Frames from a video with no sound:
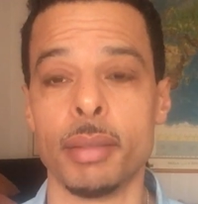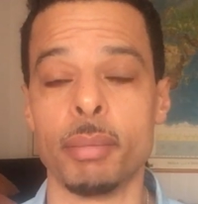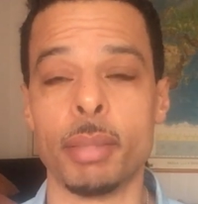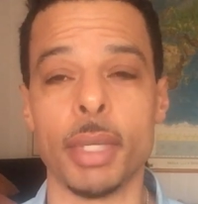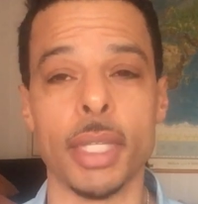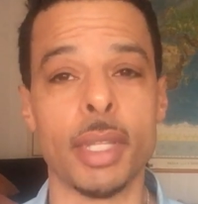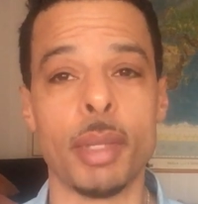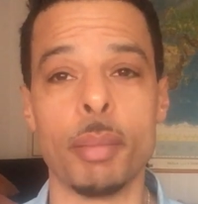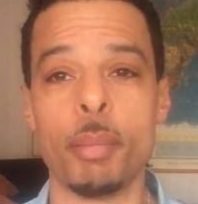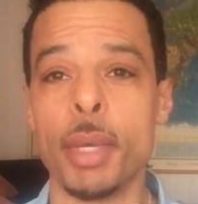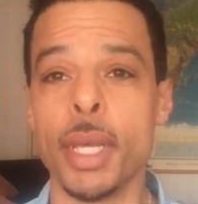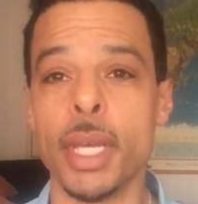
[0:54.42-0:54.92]

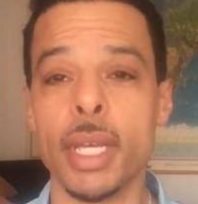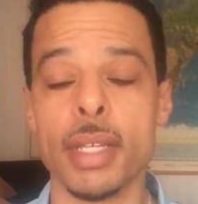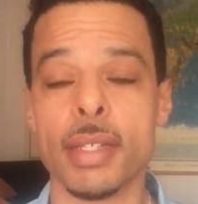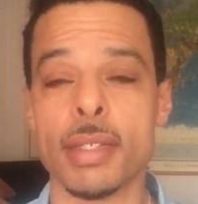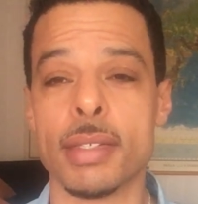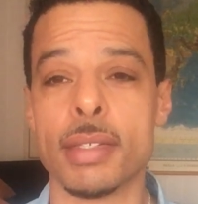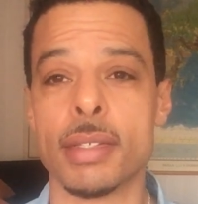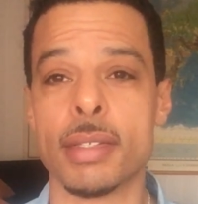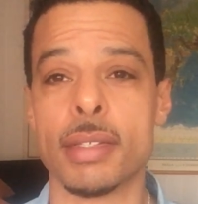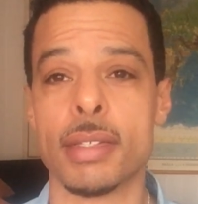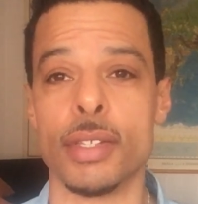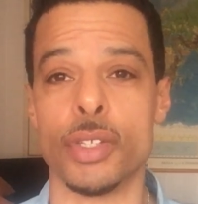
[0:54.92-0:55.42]
But the
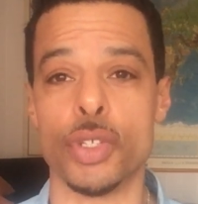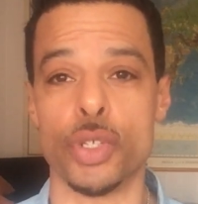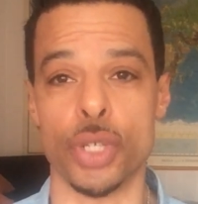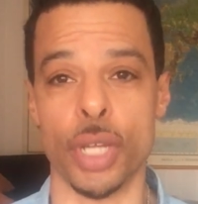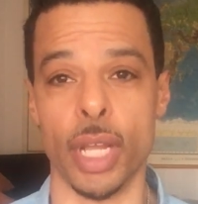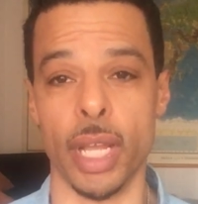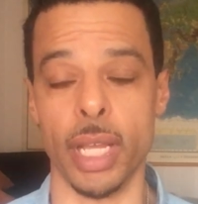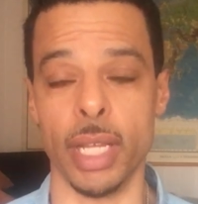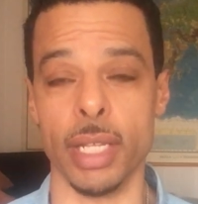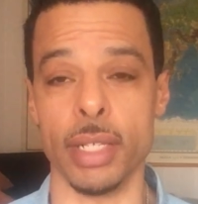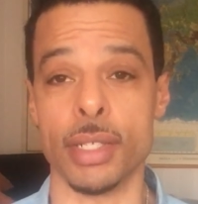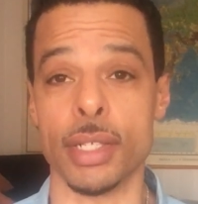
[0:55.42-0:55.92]
biggest
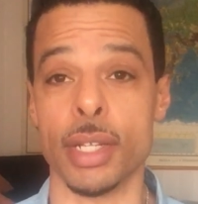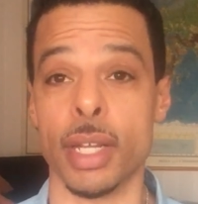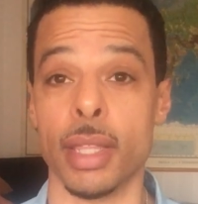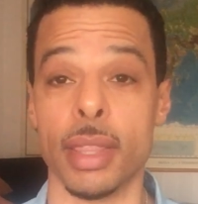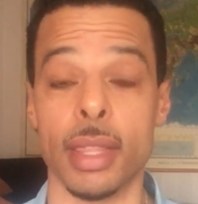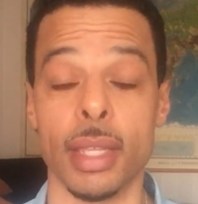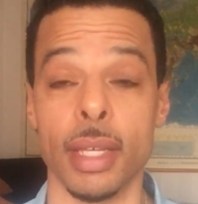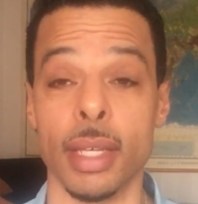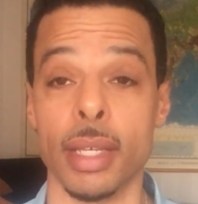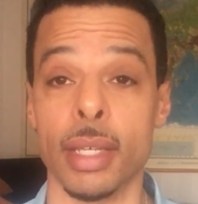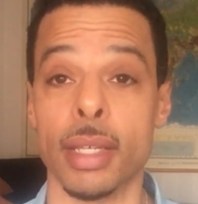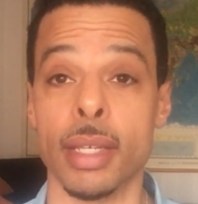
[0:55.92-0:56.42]
change, I
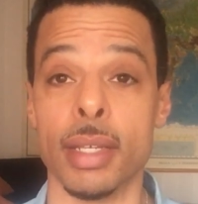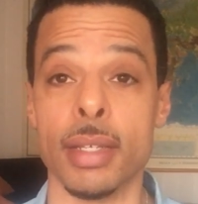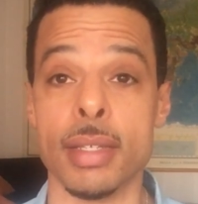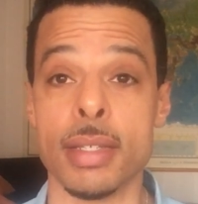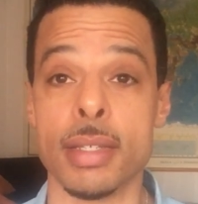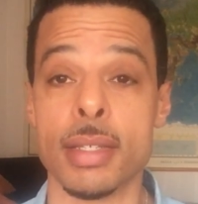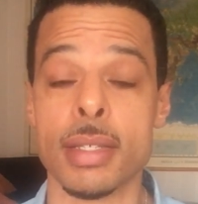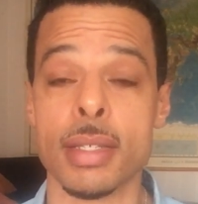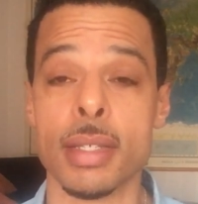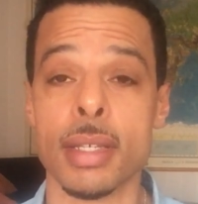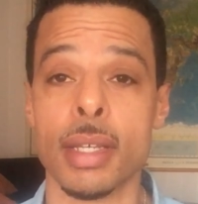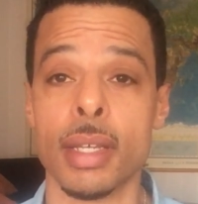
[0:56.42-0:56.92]
think,
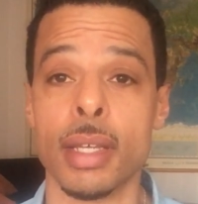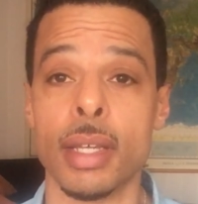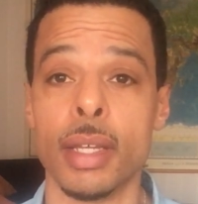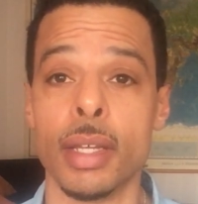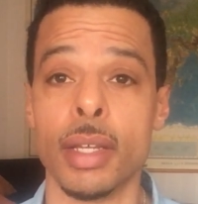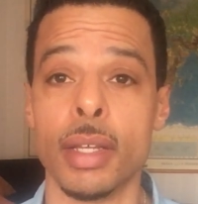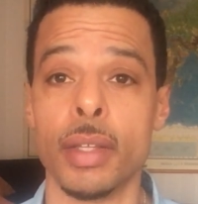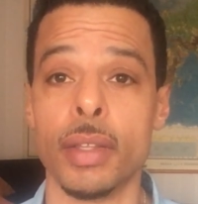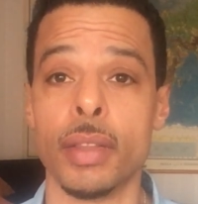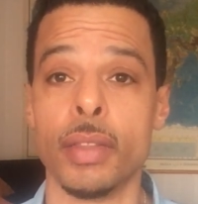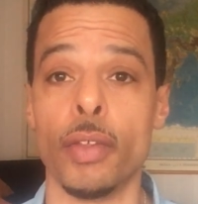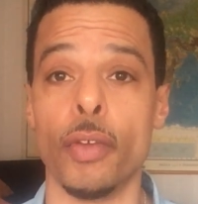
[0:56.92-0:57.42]
is
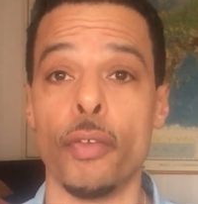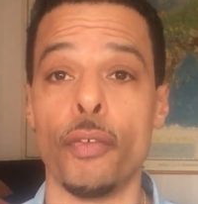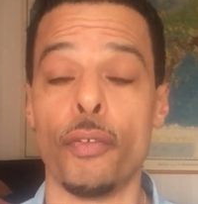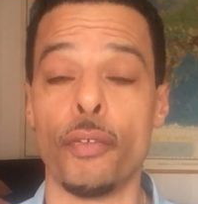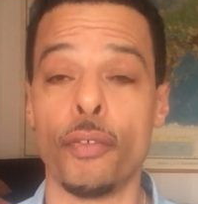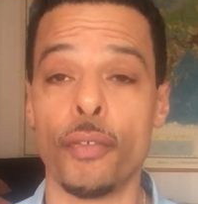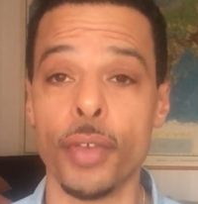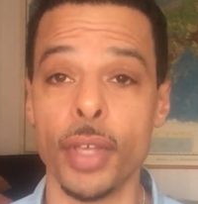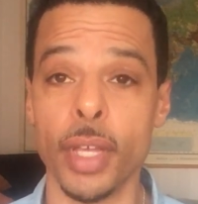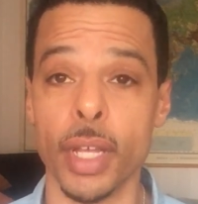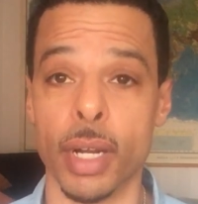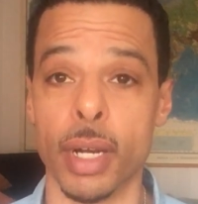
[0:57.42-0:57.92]
the
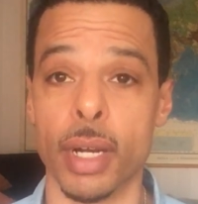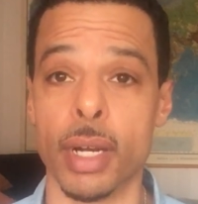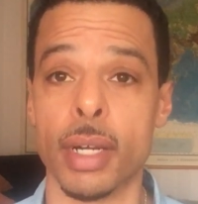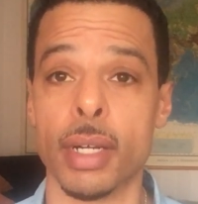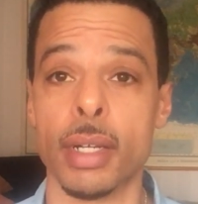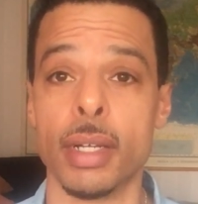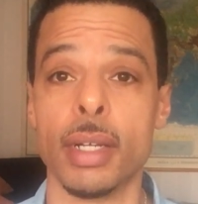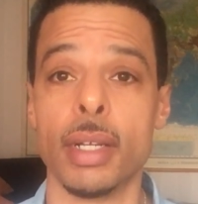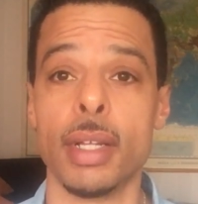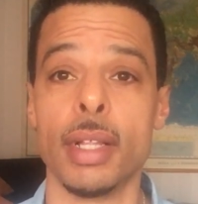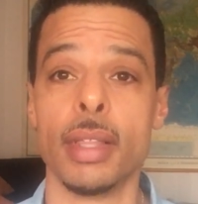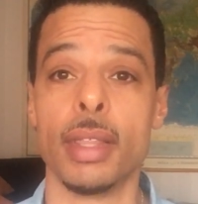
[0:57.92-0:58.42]
fear
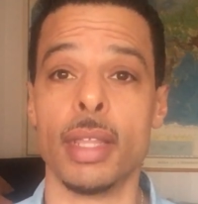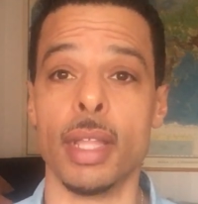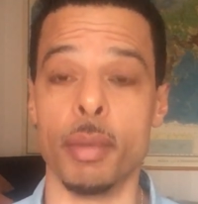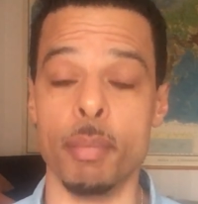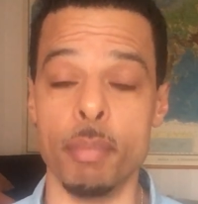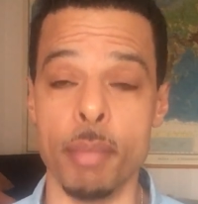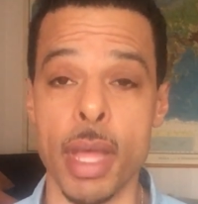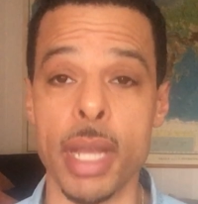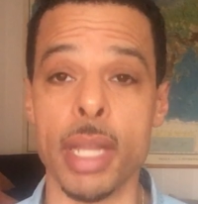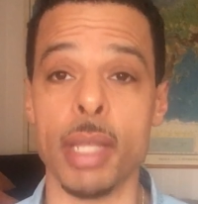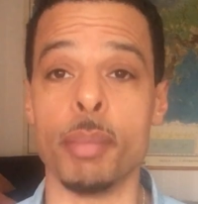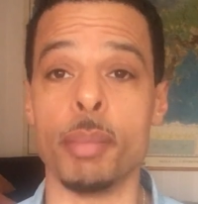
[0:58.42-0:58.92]
that
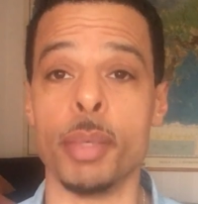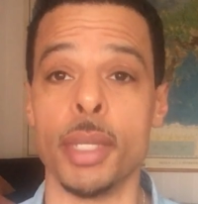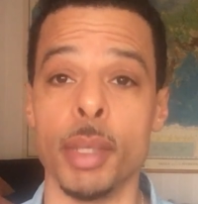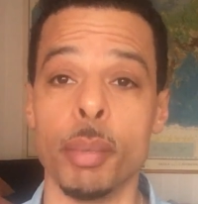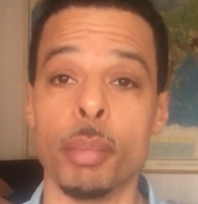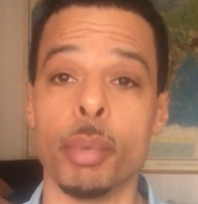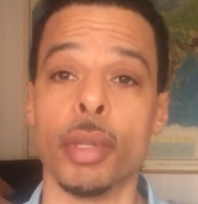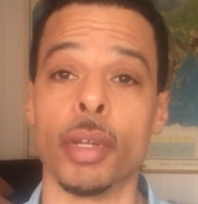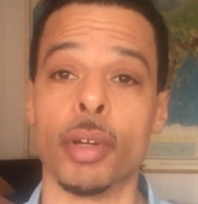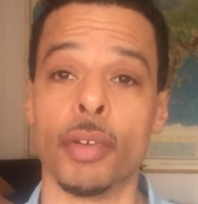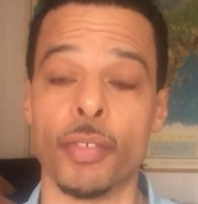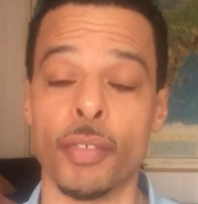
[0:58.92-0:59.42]
many
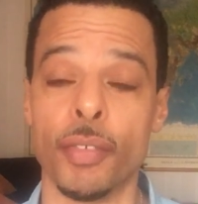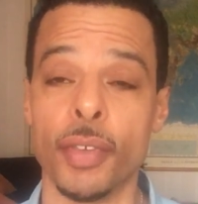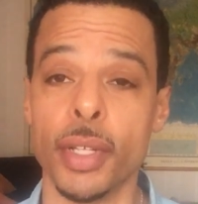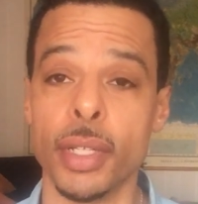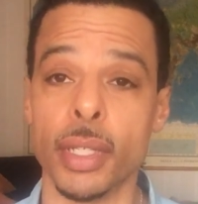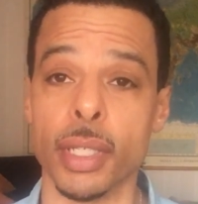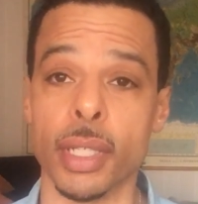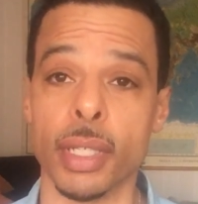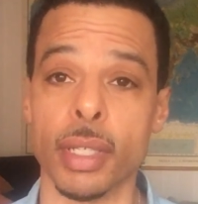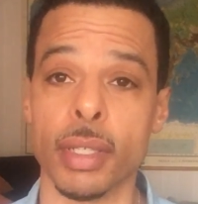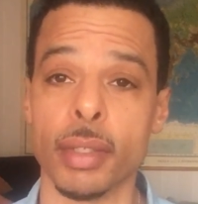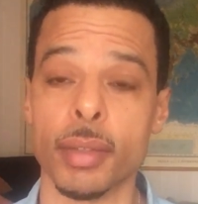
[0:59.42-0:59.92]
people are
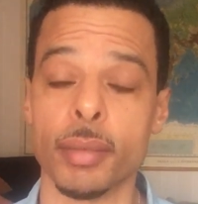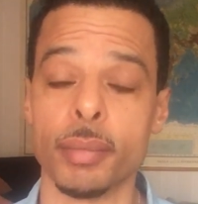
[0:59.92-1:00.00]
feeling